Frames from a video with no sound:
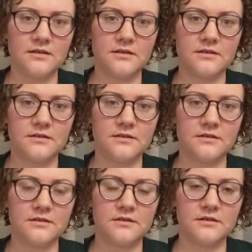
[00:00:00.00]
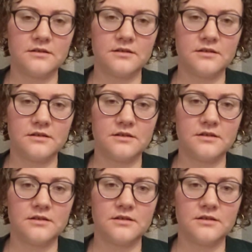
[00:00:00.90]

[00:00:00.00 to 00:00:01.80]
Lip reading: [no speech]